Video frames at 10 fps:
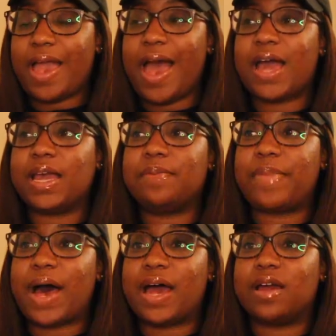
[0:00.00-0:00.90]
I can
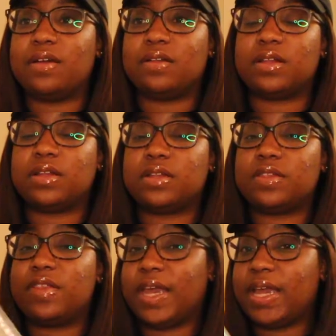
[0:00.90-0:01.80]
buy
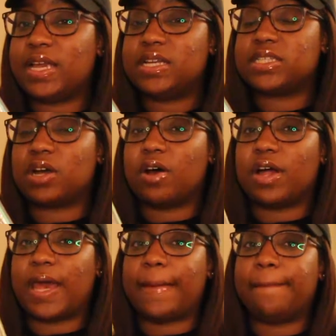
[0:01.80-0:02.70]
these
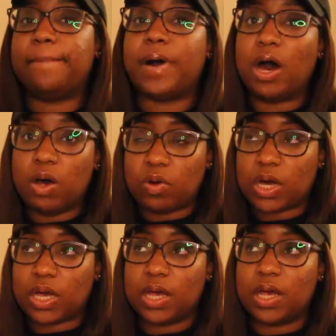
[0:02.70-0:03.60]
on a
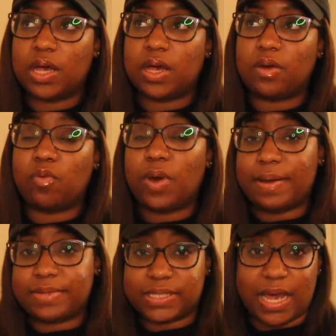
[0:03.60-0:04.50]
bulk
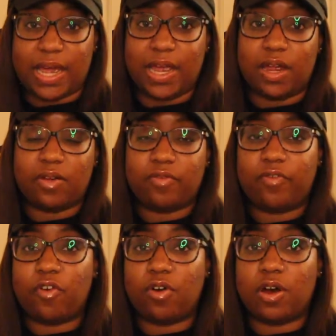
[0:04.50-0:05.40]
website
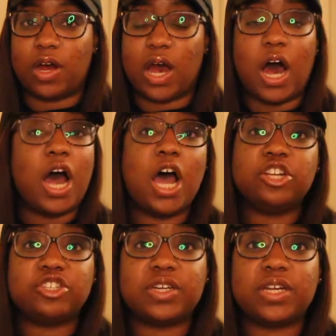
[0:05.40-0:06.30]
for a
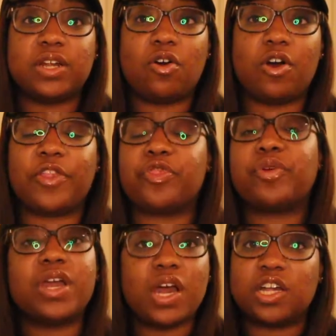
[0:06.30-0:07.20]
hundred or
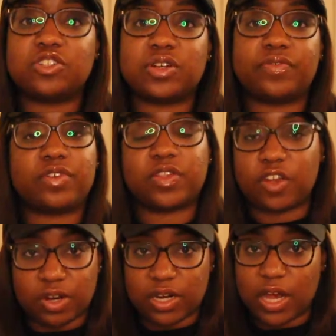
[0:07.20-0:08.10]
300 for
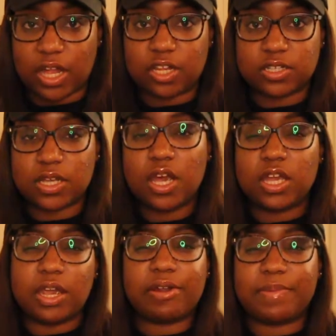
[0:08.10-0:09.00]
$30
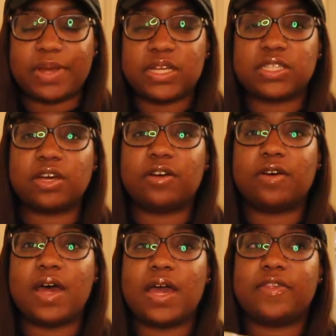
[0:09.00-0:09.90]
you know what I mean
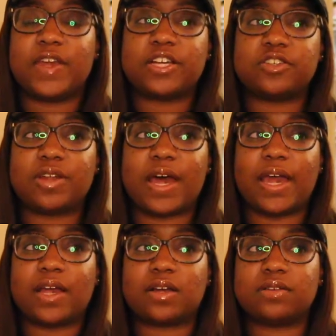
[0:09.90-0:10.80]
so things are
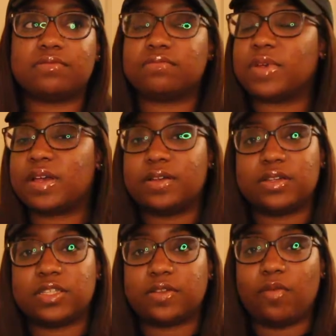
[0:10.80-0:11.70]
like
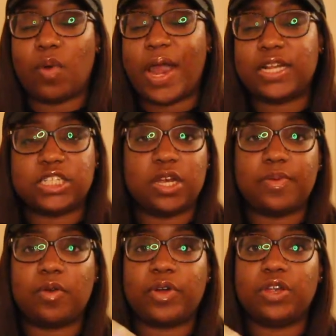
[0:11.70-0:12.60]
way
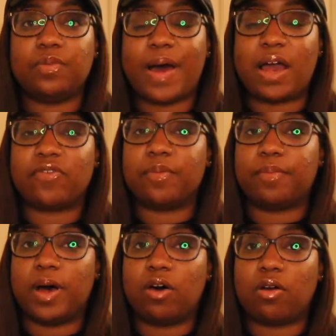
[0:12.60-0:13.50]
cheaper when you buy from
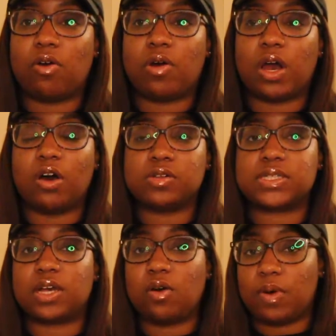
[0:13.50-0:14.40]
bulk or
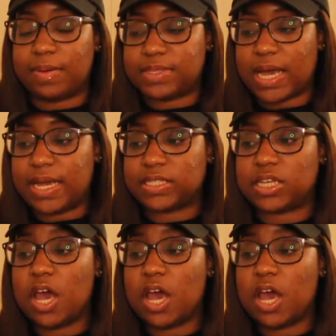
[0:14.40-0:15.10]
wholesale websites